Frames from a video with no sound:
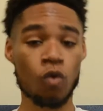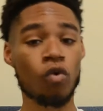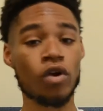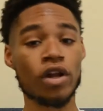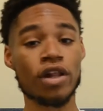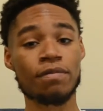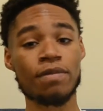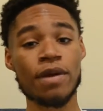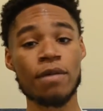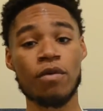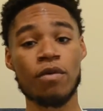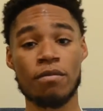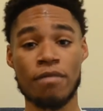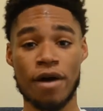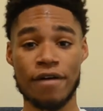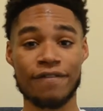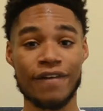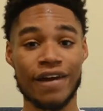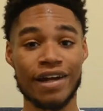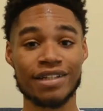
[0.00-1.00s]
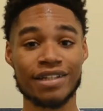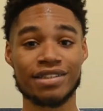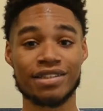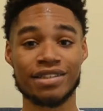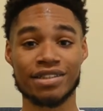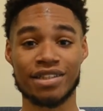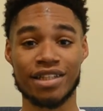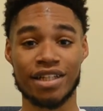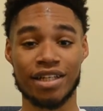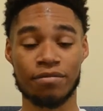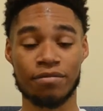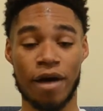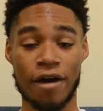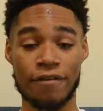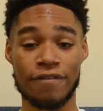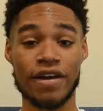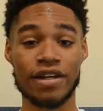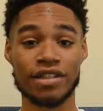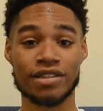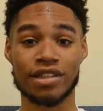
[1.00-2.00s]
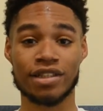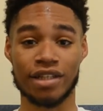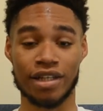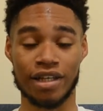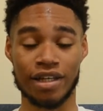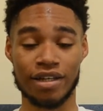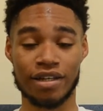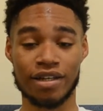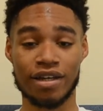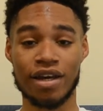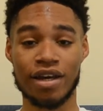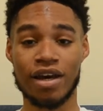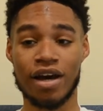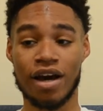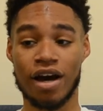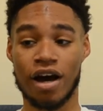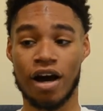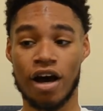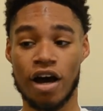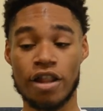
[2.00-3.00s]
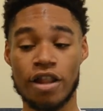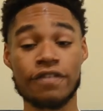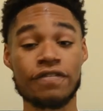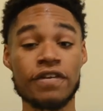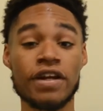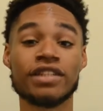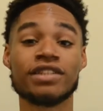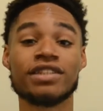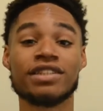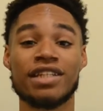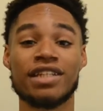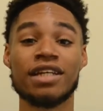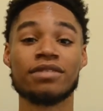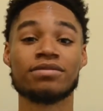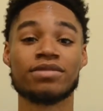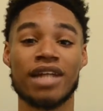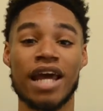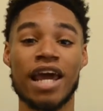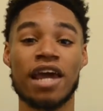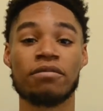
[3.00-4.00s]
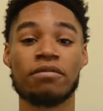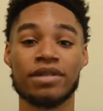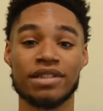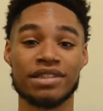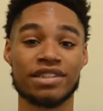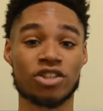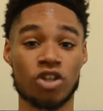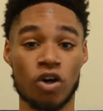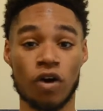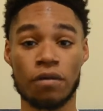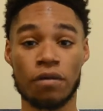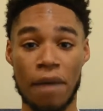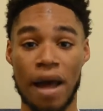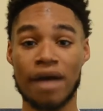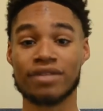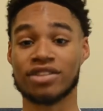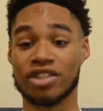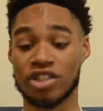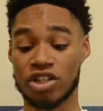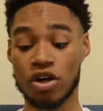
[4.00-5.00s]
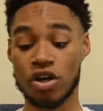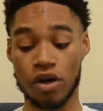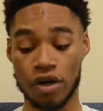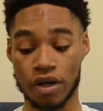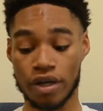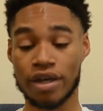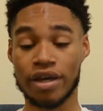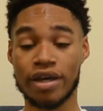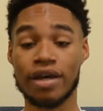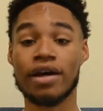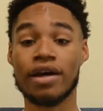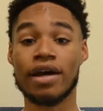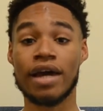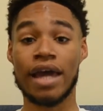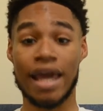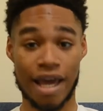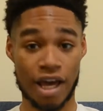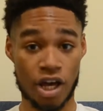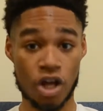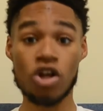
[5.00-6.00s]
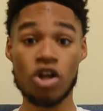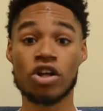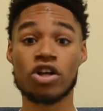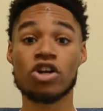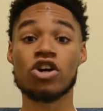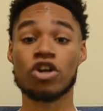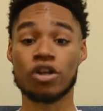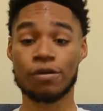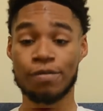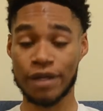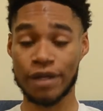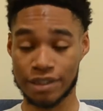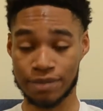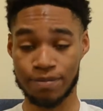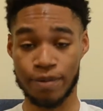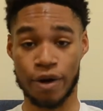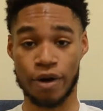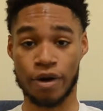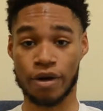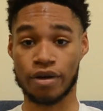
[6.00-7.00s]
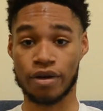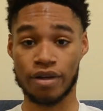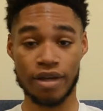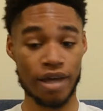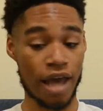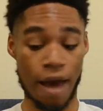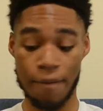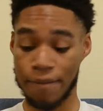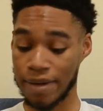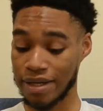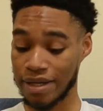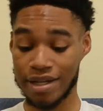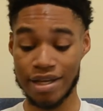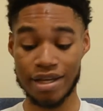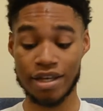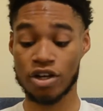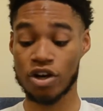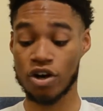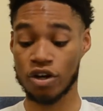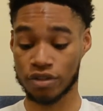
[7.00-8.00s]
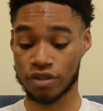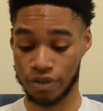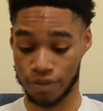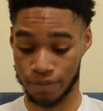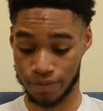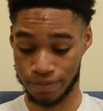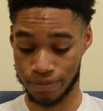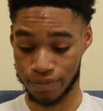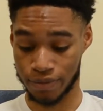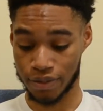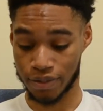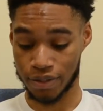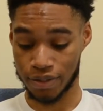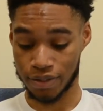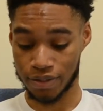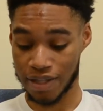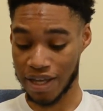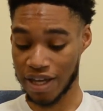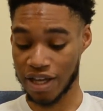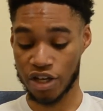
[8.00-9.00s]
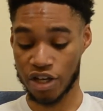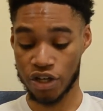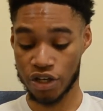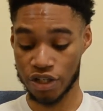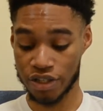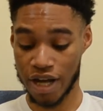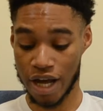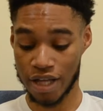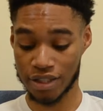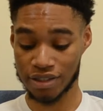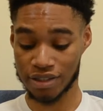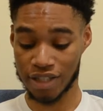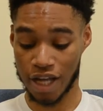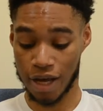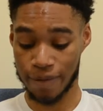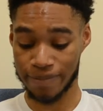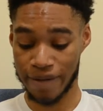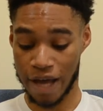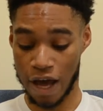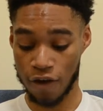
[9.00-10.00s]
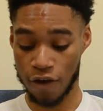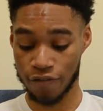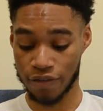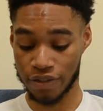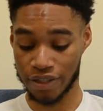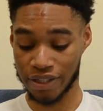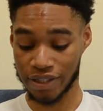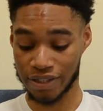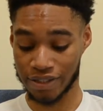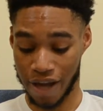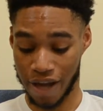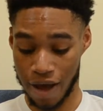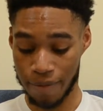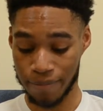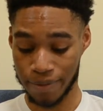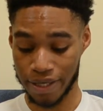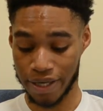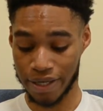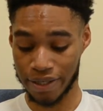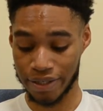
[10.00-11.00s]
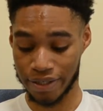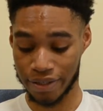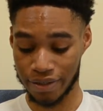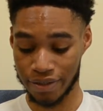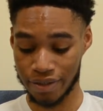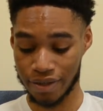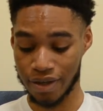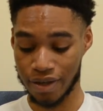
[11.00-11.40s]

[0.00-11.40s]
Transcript: the people in my fantasy team, my fantasy league, their fantasy team's name is Cook Bout to Cook. And Cook Pittsburgh. Yeah, I mean, he cooked them. They could not stop Dalvin. He dominated.